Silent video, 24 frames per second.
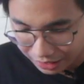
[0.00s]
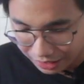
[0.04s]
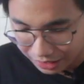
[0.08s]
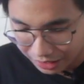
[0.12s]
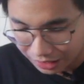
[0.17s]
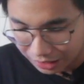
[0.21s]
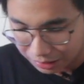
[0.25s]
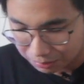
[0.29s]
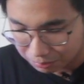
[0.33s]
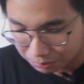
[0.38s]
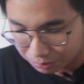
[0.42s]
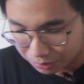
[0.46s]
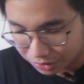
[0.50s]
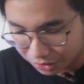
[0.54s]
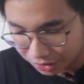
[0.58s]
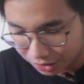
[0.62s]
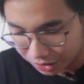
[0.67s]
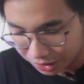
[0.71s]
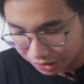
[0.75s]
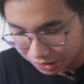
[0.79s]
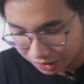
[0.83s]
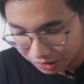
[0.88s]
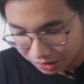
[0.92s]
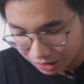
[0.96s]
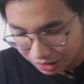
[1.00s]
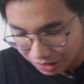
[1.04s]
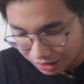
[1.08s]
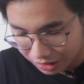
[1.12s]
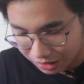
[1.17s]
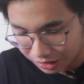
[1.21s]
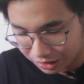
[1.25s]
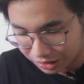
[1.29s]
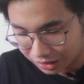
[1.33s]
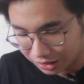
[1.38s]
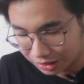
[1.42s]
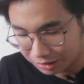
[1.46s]
I brought
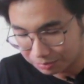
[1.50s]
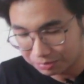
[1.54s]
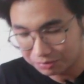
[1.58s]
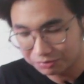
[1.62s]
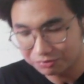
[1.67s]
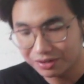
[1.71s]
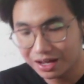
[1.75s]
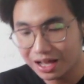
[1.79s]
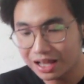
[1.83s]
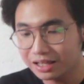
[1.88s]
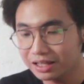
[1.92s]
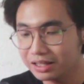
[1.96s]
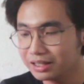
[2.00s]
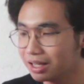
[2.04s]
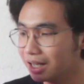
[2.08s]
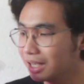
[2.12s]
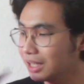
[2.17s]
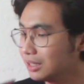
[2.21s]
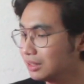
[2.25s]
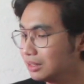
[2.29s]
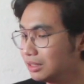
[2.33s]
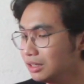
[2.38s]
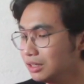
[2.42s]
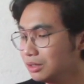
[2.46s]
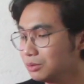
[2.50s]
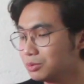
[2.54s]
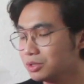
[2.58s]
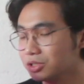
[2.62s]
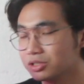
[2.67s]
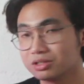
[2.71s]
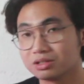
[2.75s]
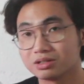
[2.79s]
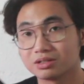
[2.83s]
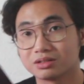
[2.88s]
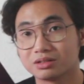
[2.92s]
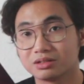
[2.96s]
uh, valid ID,
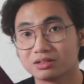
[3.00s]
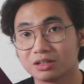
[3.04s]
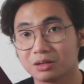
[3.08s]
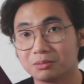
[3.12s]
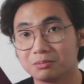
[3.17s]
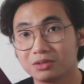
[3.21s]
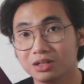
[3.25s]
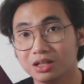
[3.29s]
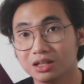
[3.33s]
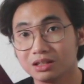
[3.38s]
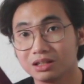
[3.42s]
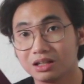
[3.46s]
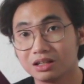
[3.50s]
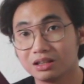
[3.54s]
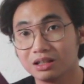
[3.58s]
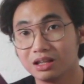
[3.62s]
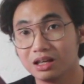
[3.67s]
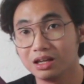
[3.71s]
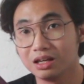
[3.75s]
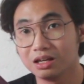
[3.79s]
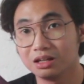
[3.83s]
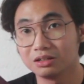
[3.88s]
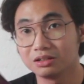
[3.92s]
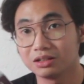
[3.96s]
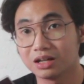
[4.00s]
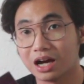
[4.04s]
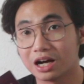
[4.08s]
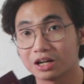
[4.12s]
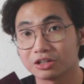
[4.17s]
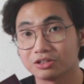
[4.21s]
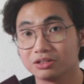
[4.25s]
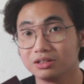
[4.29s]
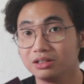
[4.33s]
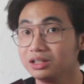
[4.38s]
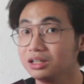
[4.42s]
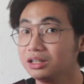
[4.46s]
which is something that they
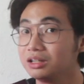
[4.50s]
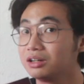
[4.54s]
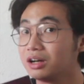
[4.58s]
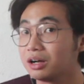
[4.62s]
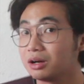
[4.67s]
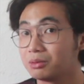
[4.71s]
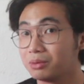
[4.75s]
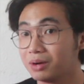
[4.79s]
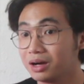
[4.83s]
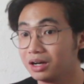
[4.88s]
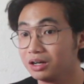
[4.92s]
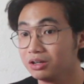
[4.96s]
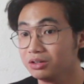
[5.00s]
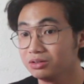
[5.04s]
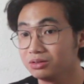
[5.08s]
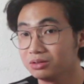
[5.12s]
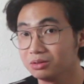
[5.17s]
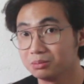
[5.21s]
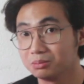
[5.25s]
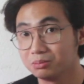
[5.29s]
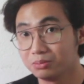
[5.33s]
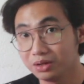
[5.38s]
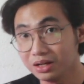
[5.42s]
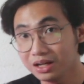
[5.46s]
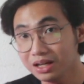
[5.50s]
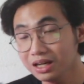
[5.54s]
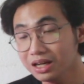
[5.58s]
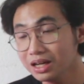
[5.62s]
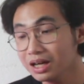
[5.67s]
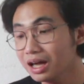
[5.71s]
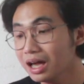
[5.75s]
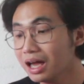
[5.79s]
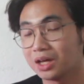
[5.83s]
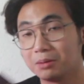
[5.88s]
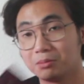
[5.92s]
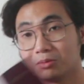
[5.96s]
actually require you to
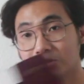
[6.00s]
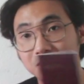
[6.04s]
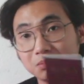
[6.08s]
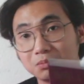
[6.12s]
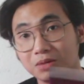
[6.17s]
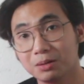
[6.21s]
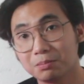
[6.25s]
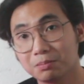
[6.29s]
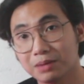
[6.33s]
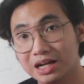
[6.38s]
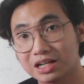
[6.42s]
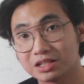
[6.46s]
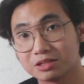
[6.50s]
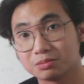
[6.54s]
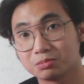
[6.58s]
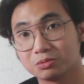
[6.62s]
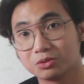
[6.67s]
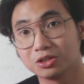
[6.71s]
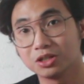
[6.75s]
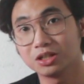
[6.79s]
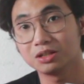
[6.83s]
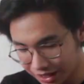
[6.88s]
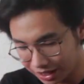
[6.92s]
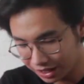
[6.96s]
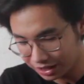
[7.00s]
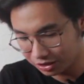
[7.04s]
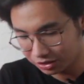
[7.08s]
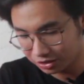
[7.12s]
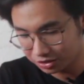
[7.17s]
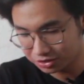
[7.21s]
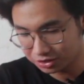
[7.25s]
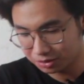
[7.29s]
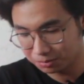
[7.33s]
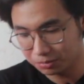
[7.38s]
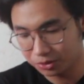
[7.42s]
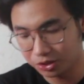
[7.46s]
bring. I brought my passport. I
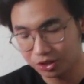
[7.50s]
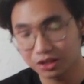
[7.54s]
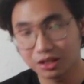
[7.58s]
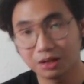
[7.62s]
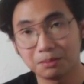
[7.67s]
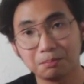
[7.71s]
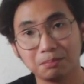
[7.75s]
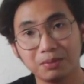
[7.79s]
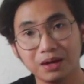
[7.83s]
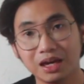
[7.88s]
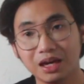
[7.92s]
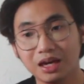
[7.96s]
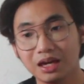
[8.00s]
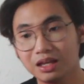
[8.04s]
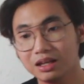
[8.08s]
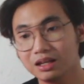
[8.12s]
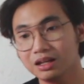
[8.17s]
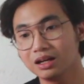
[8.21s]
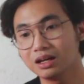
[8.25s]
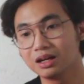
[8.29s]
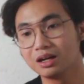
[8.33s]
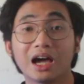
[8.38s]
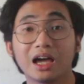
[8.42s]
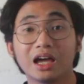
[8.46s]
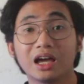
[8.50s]
also brought a pen.